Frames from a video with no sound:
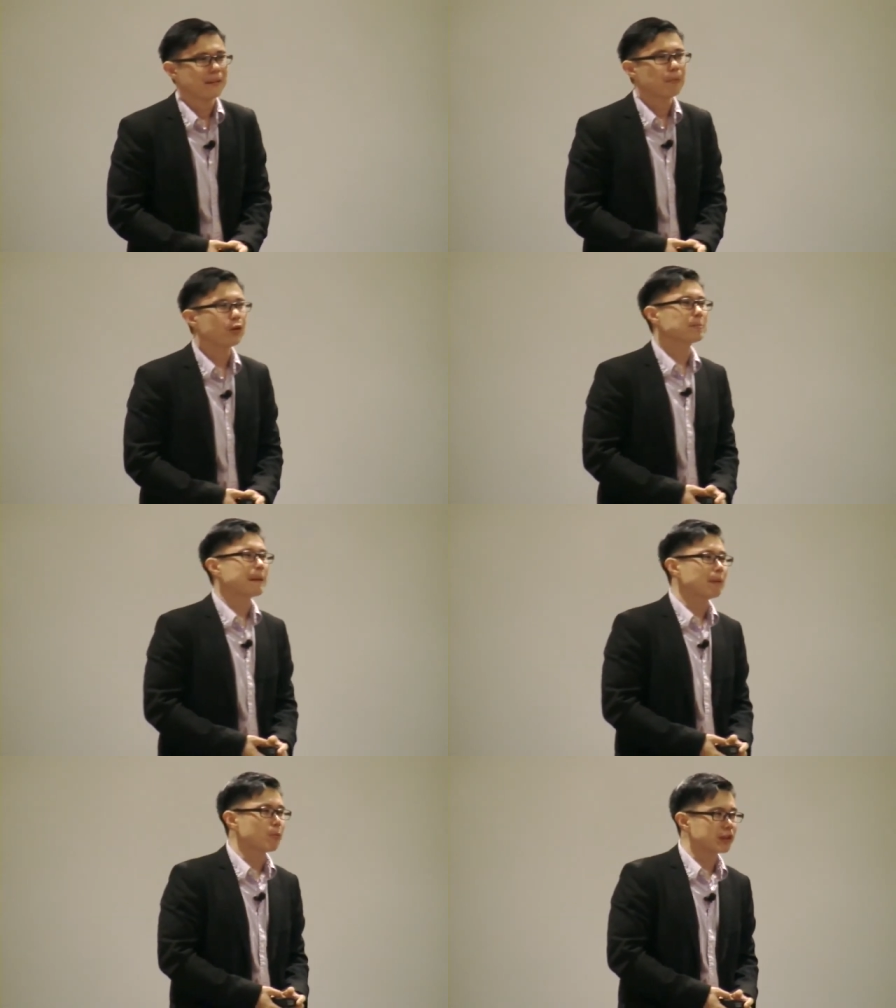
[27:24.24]
Most
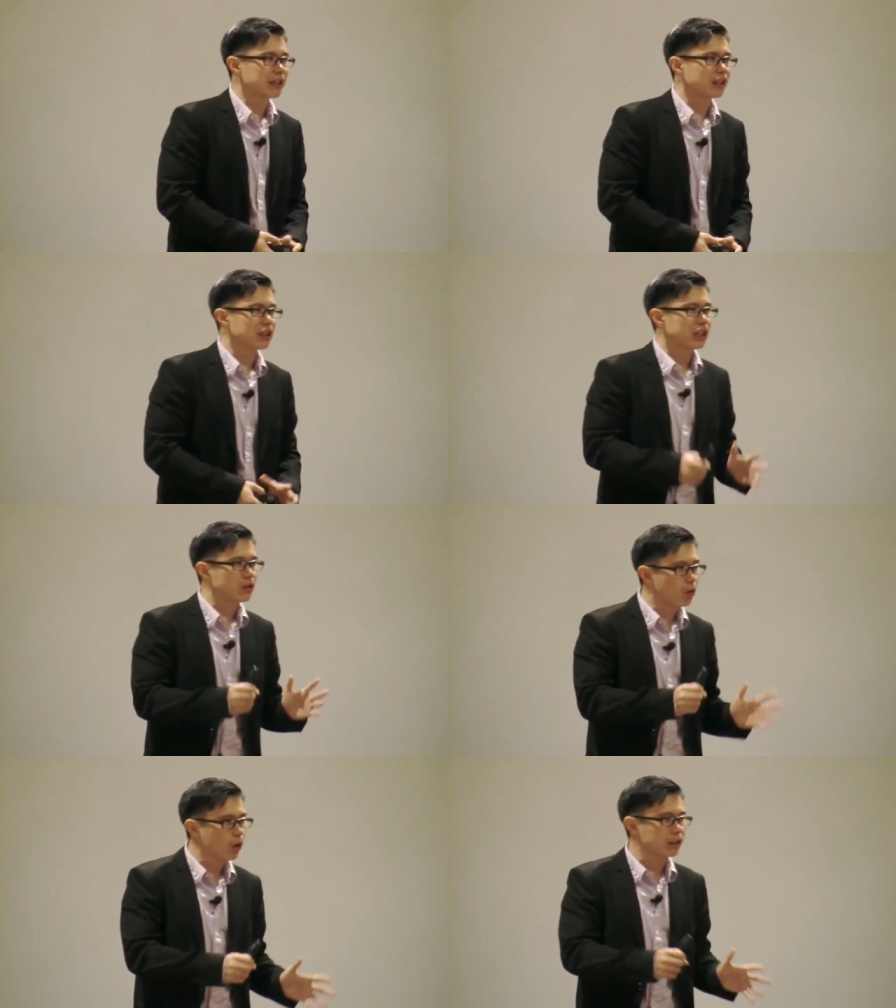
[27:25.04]
people would think he
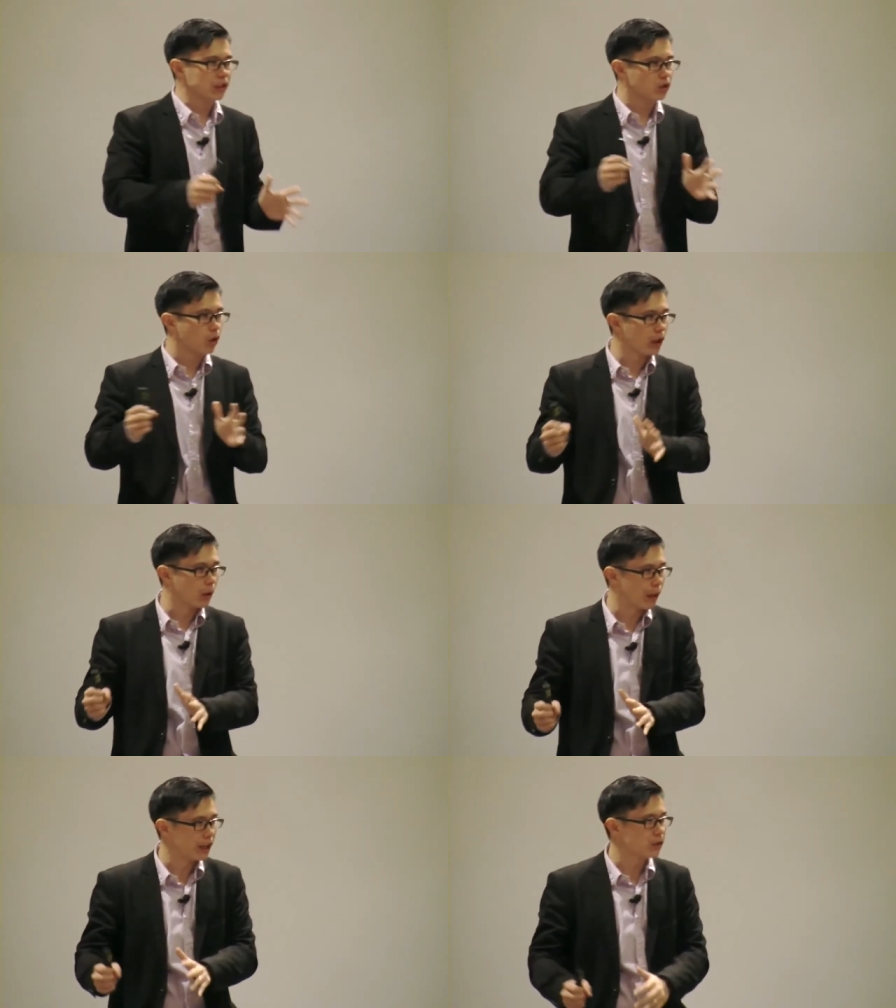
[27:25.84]
rolled the stone
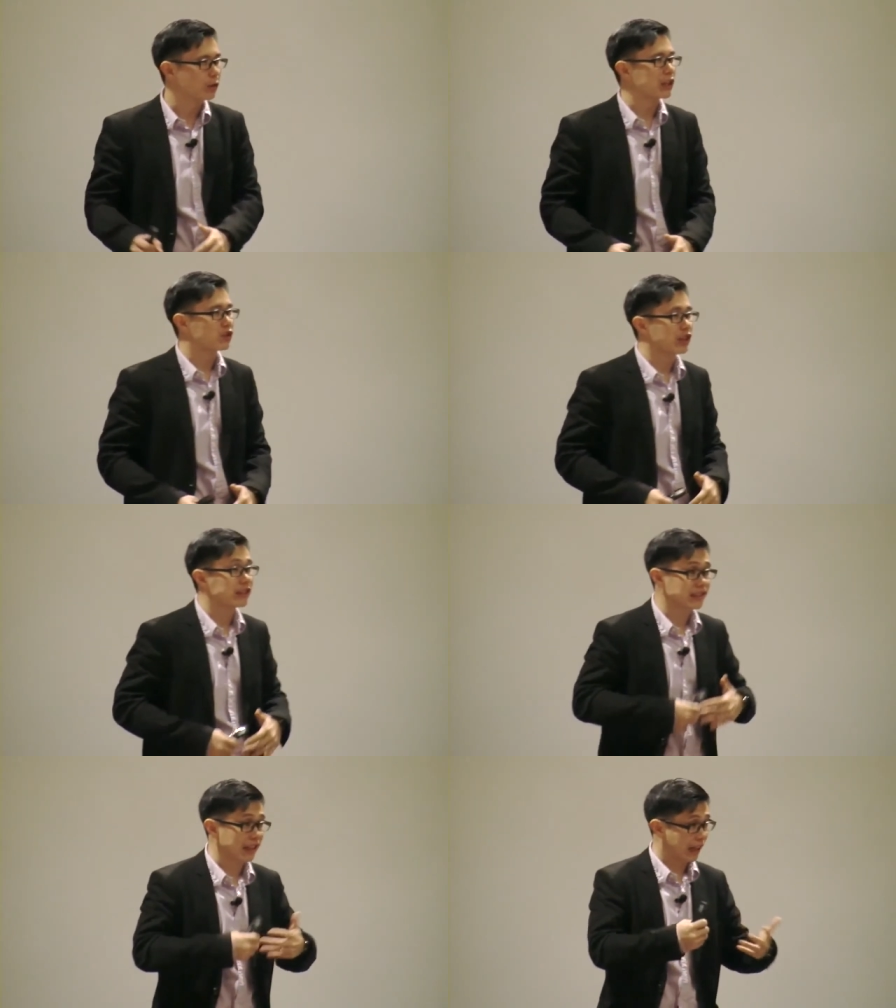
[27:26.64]
away so that
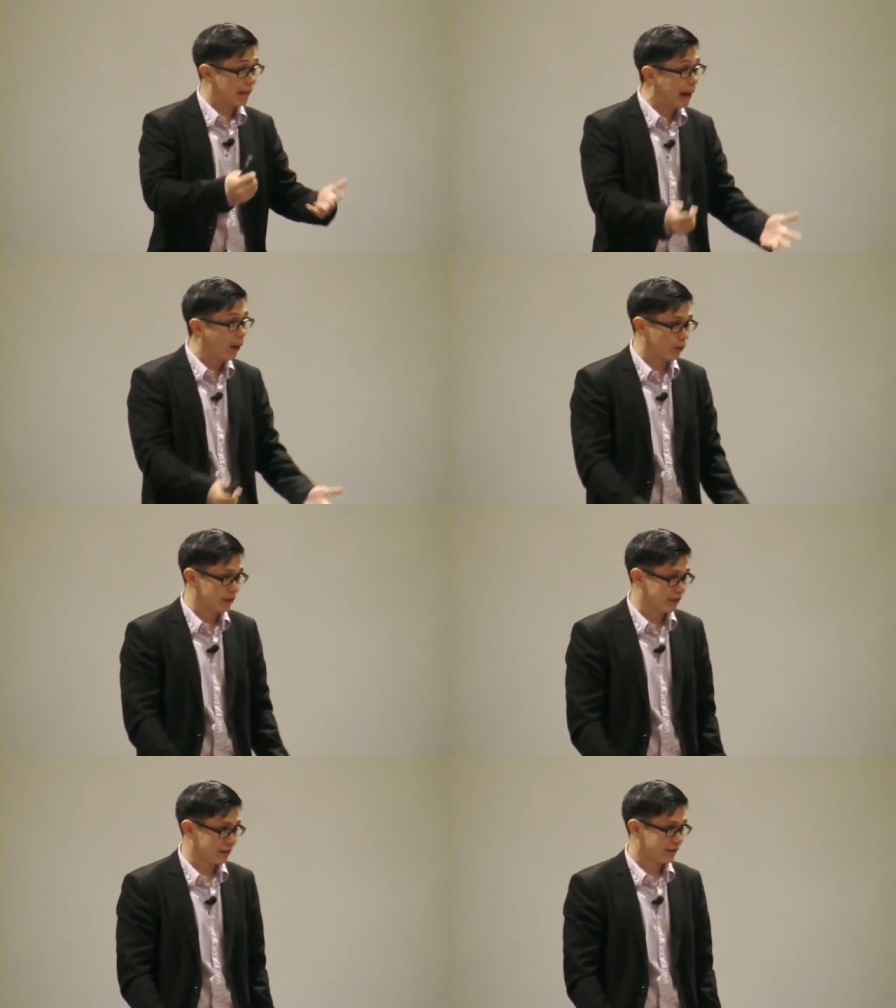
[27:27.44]
Jesus can come
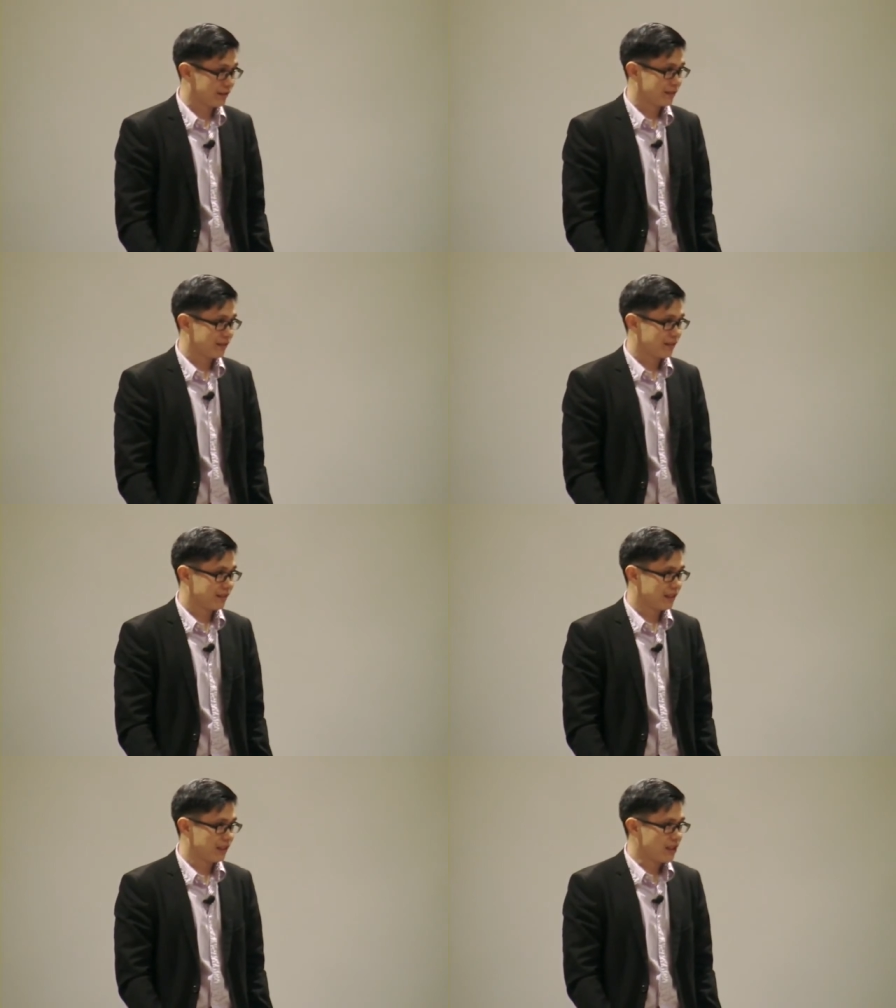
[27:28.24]
out.
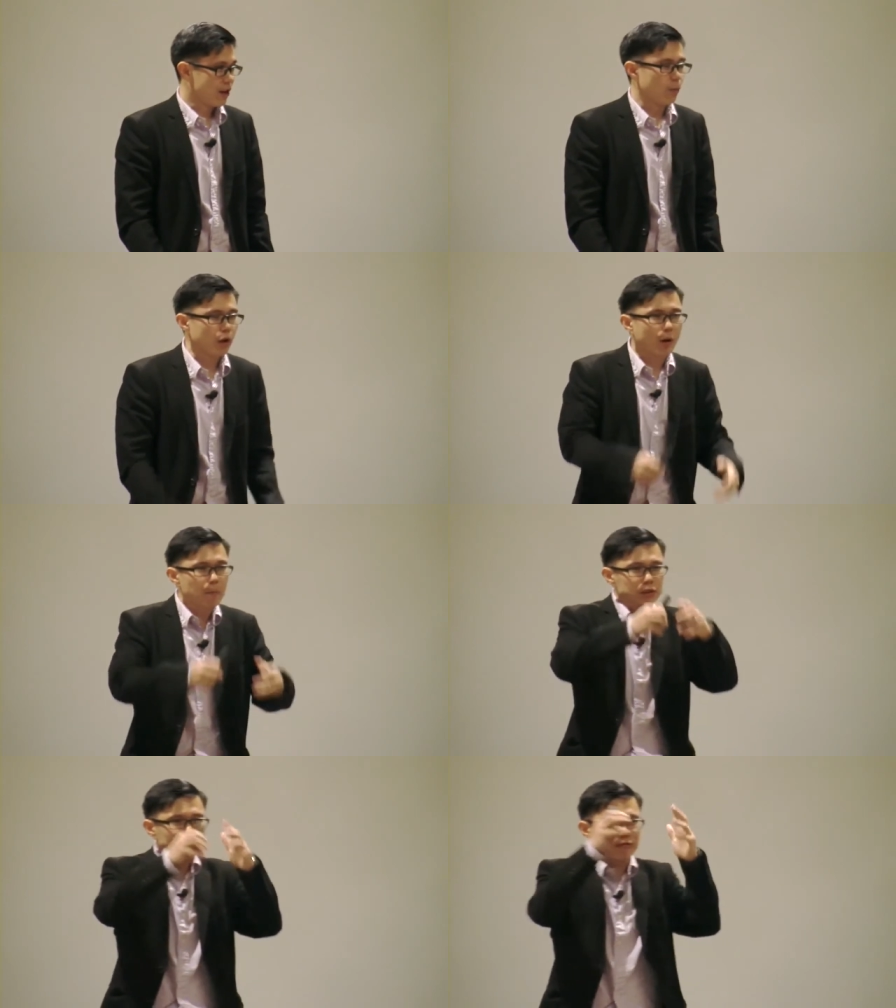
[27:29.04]
We almost